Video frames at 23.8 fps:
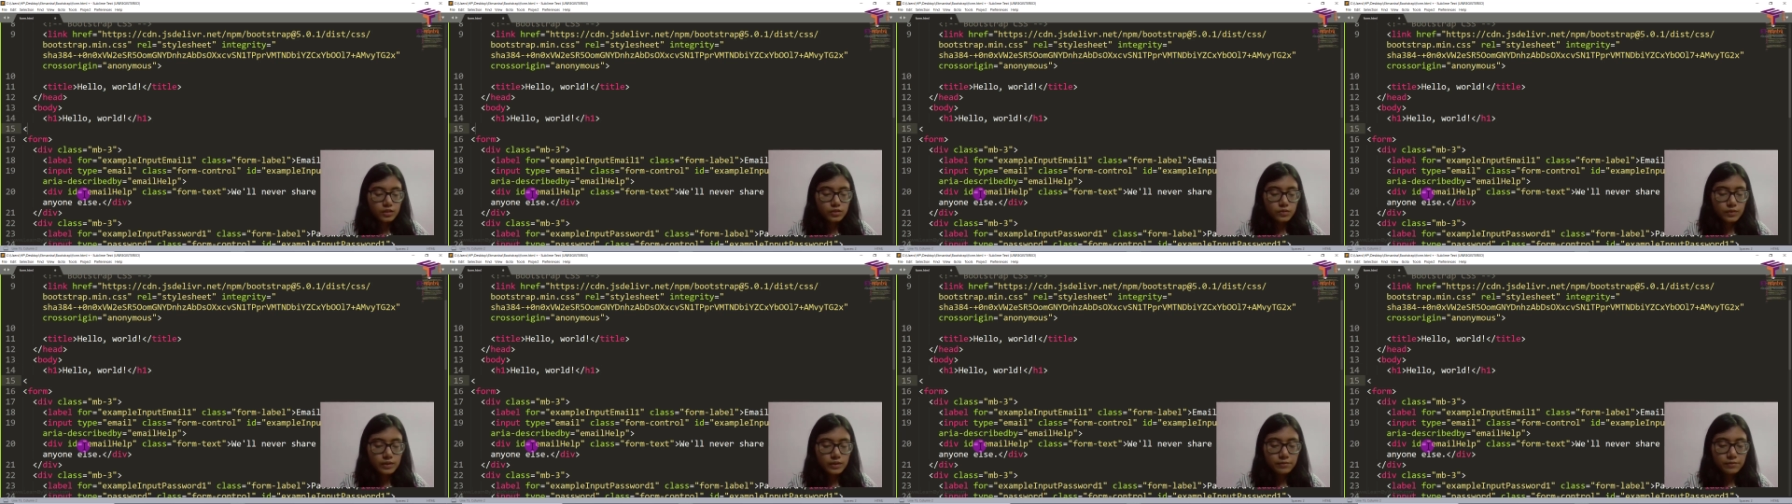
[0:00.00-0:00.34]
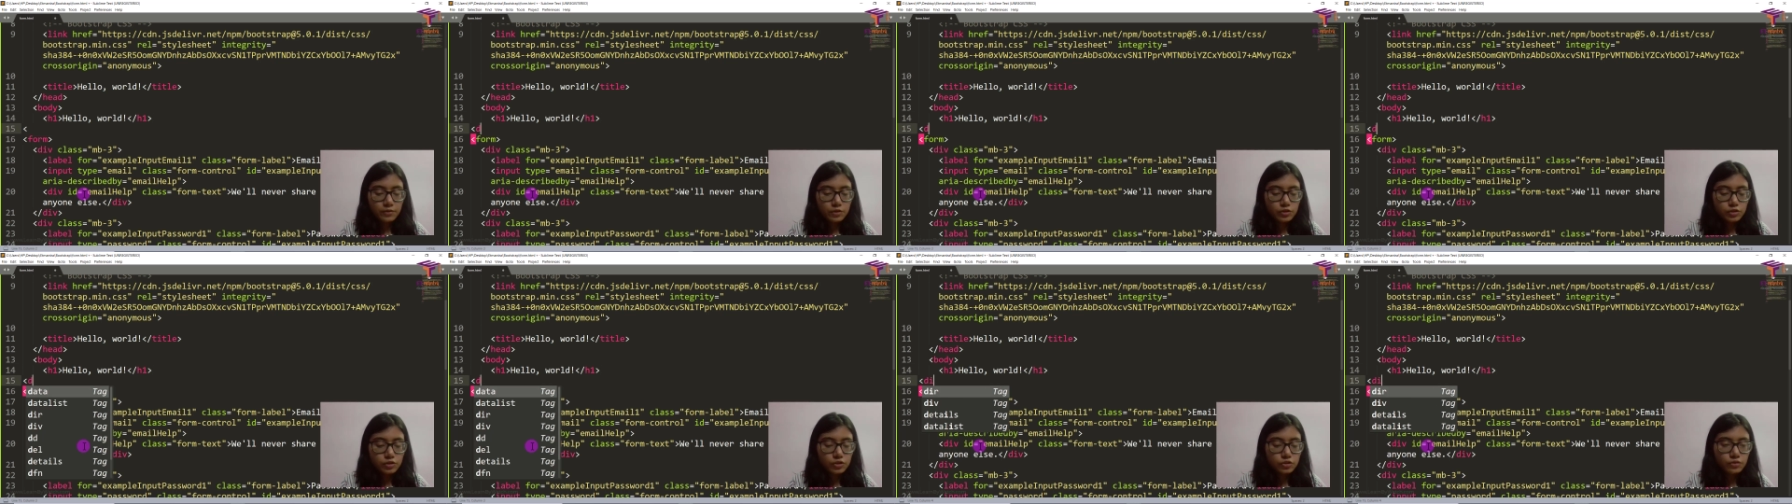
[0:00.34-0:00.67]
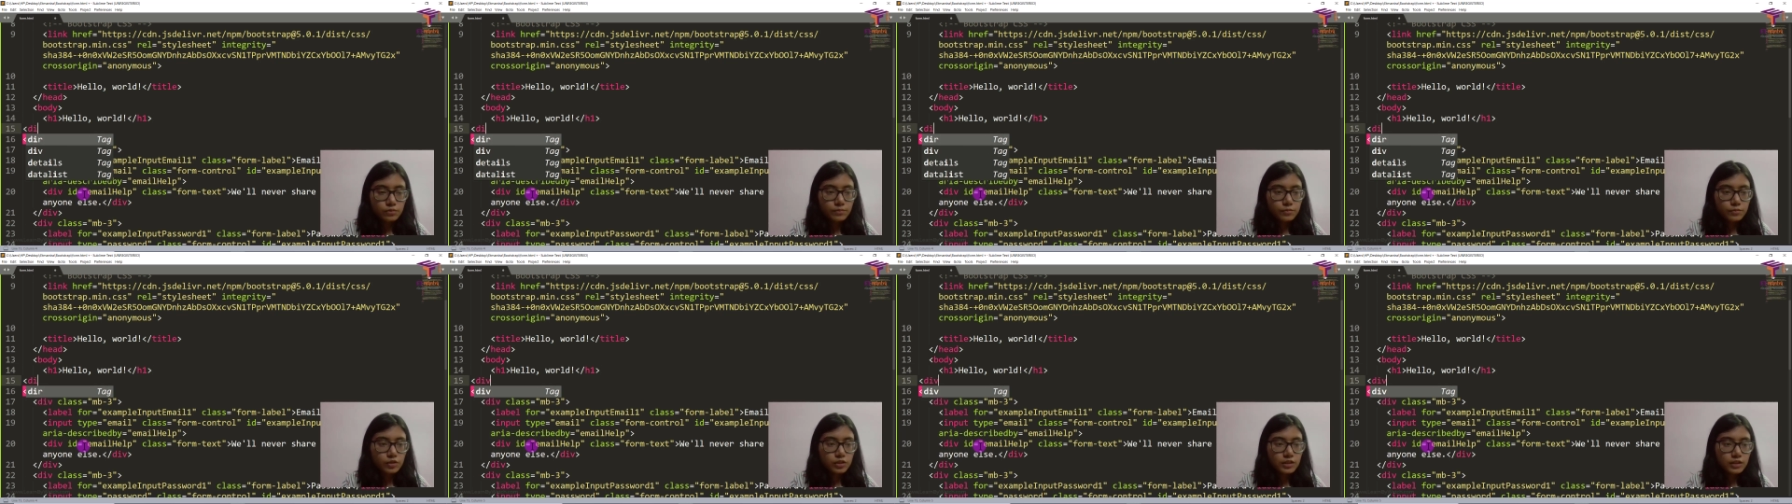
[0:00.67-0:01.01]
What I'm going to do,
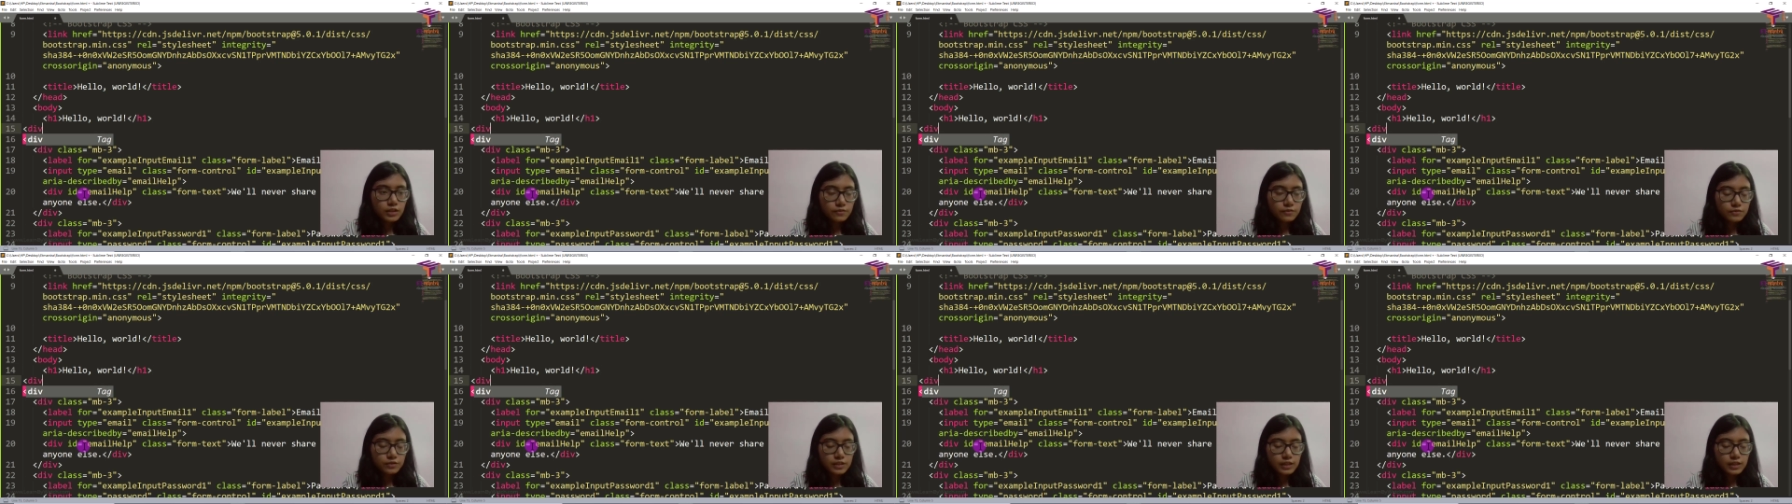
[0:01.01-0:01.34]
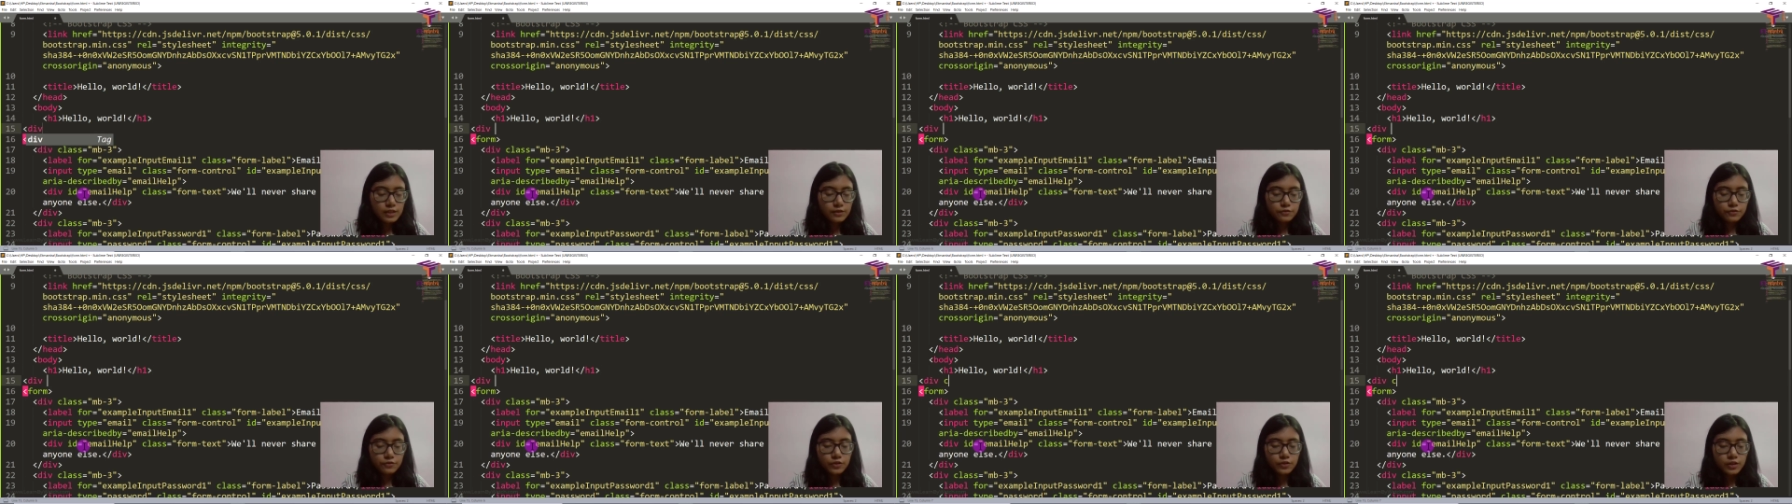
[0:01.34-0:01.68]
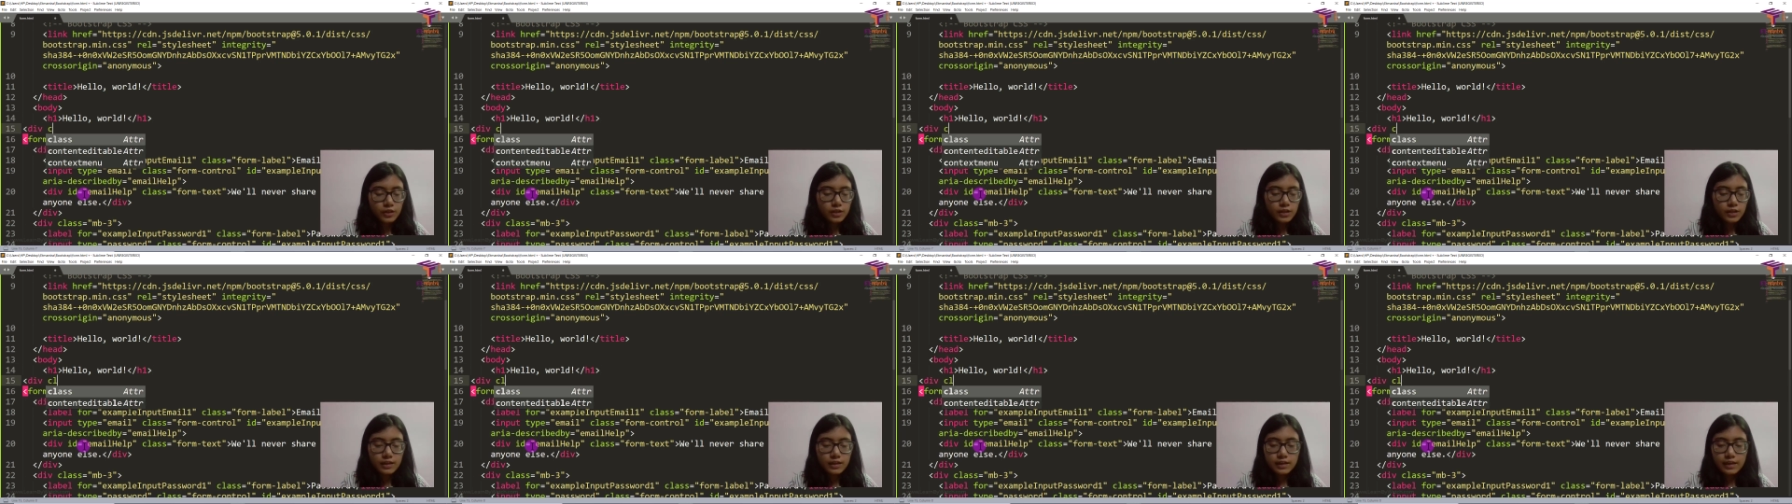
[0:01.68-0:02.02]
I'm going to get div
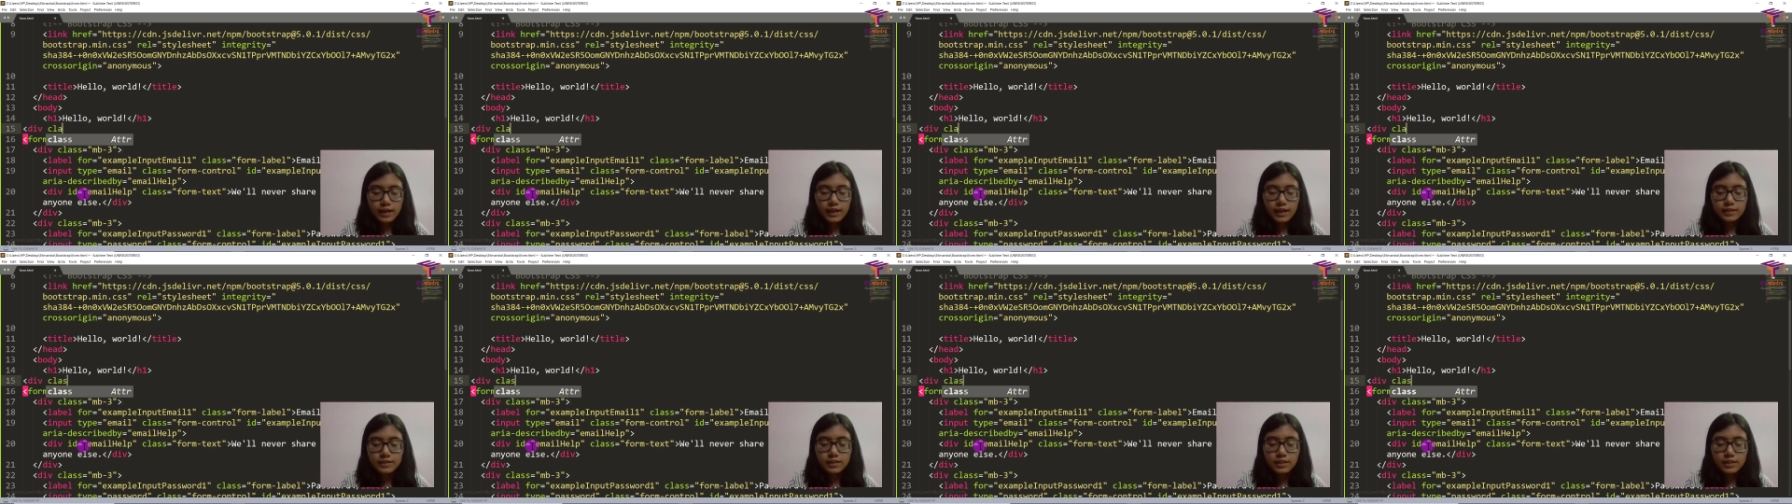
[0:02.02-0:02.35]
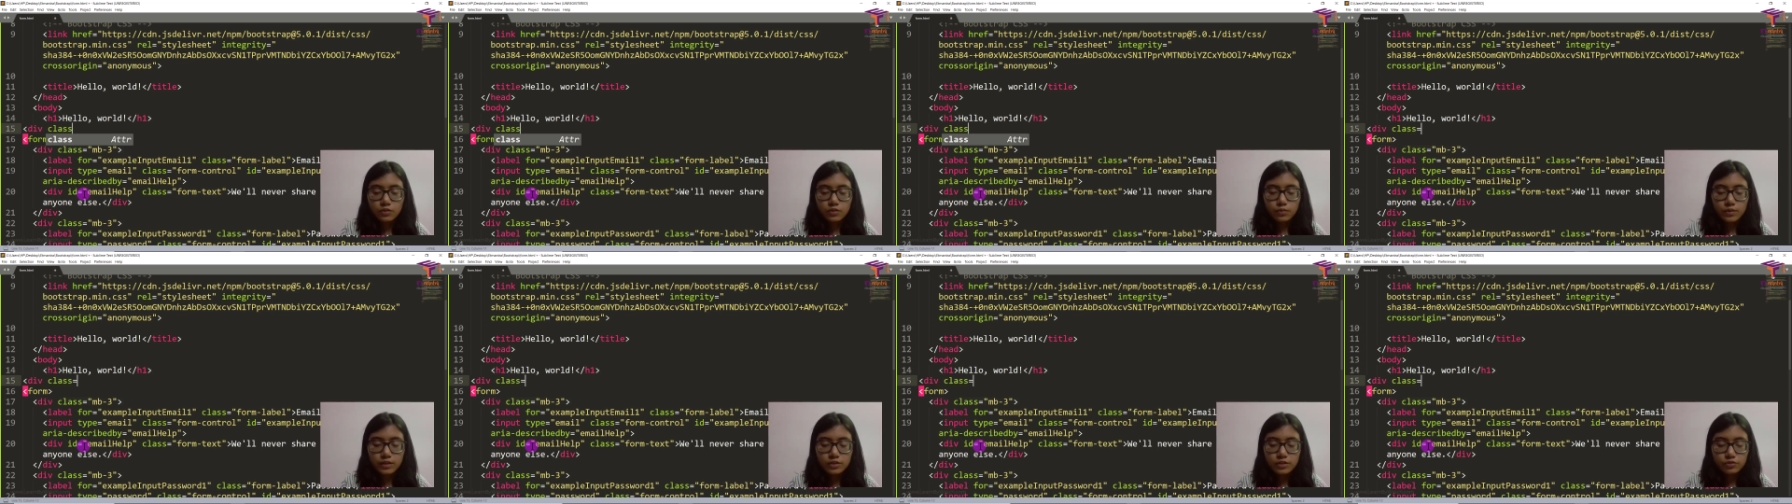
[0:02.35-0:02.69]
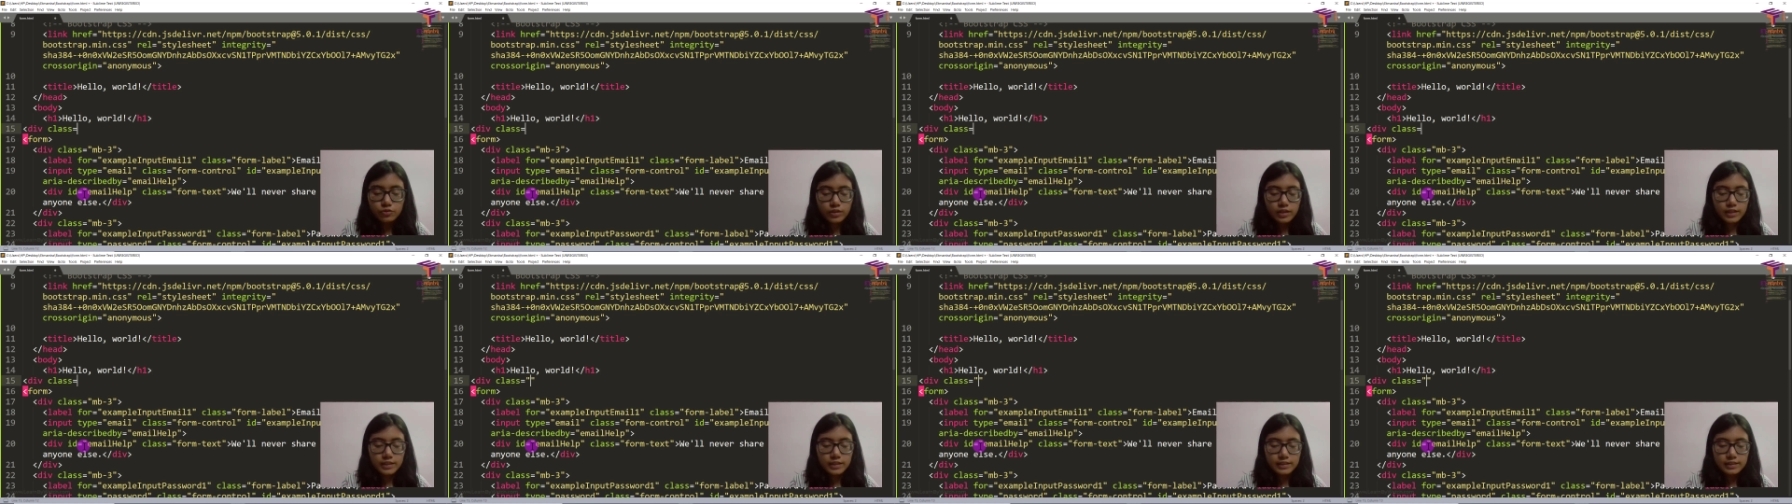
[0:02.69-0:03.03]
class equal
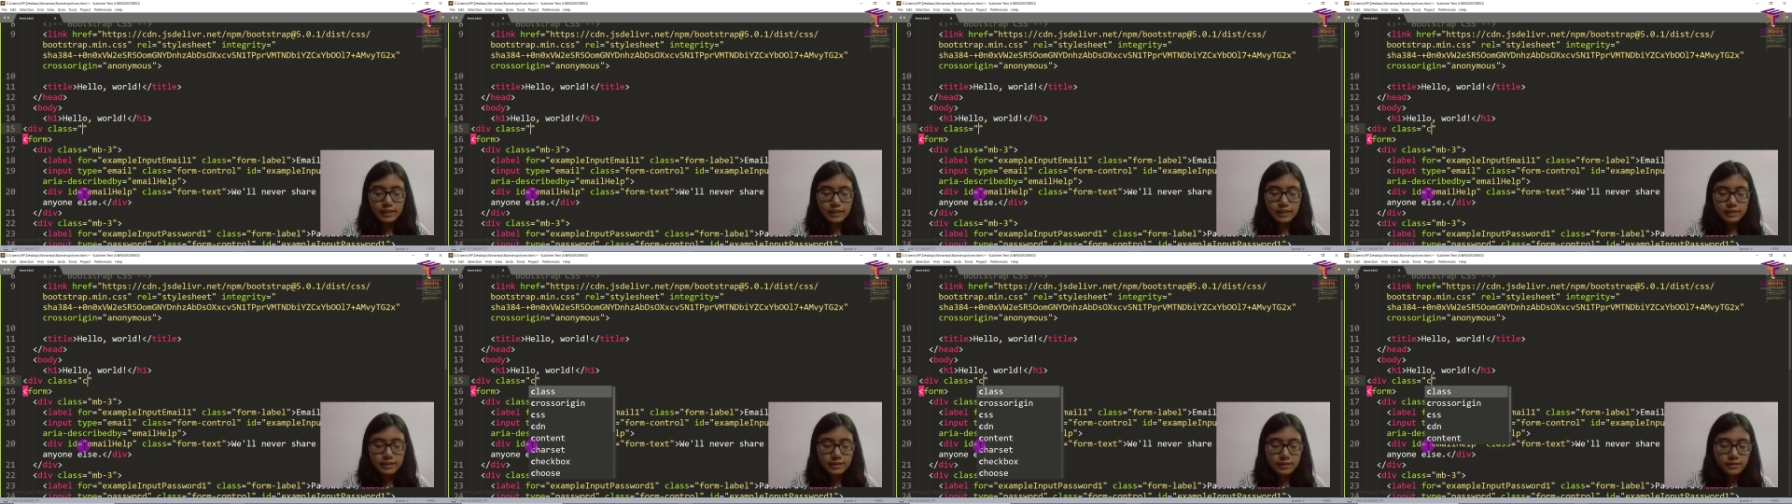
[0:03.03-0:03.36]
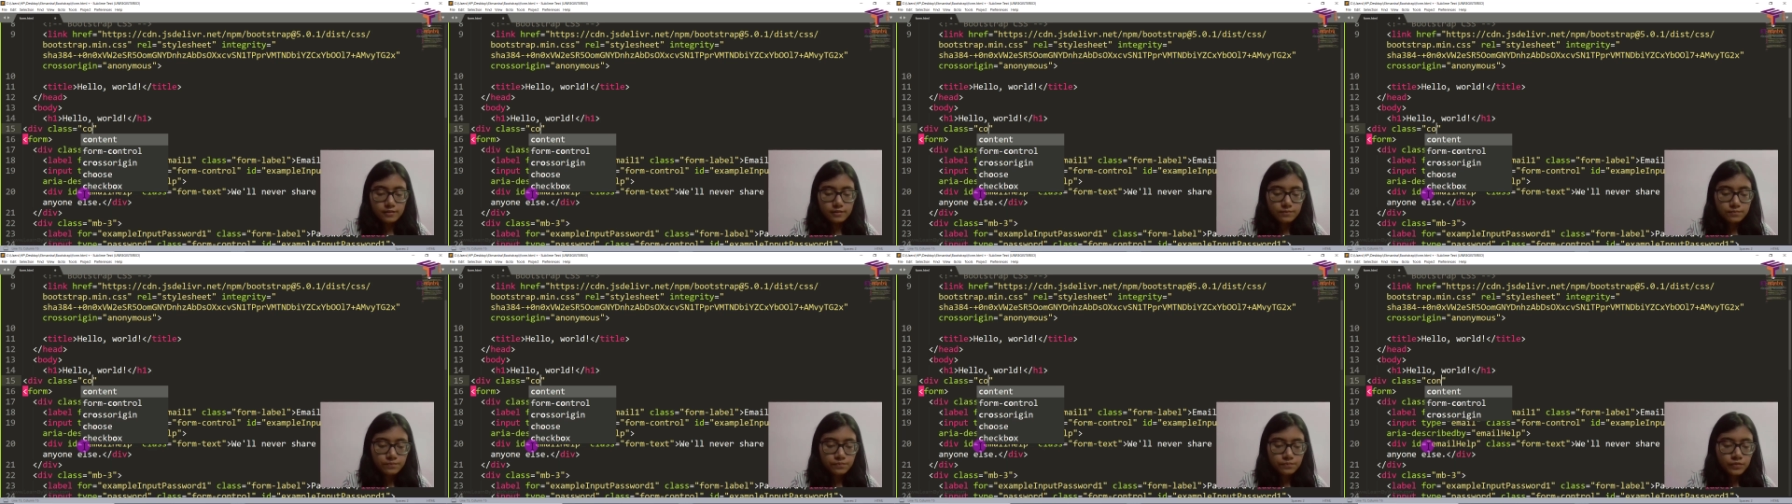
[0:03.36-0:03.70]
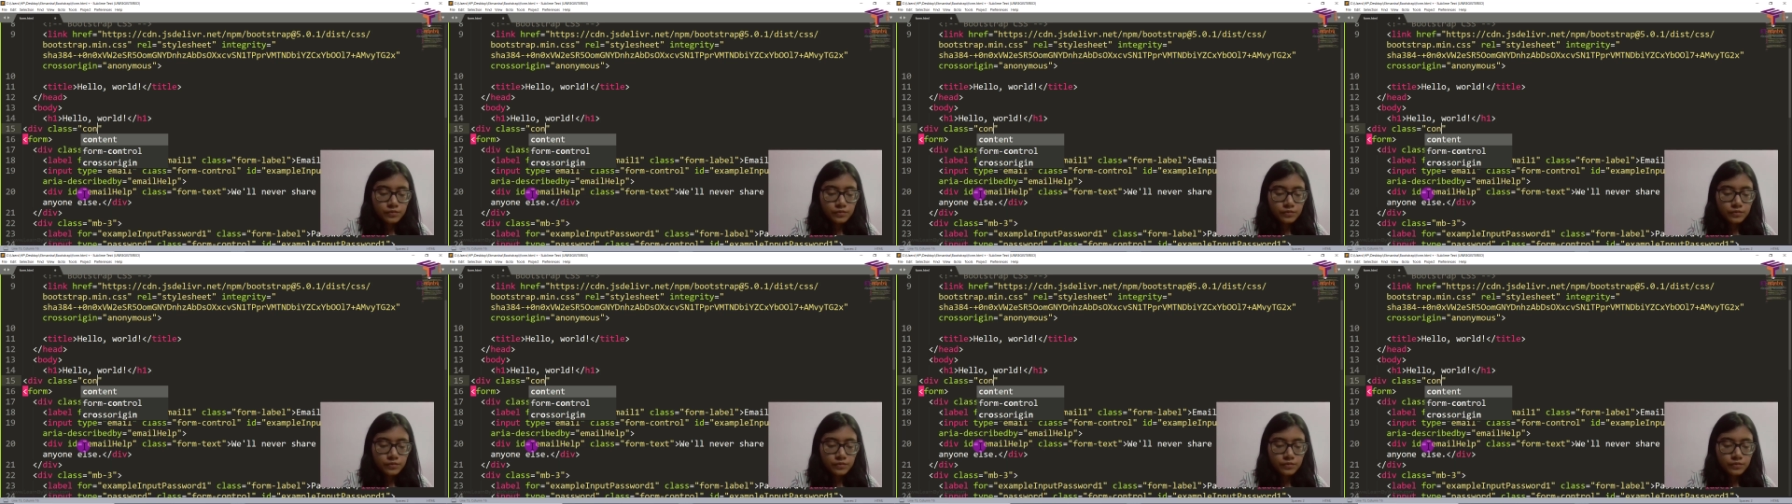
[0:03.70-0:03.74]
to container.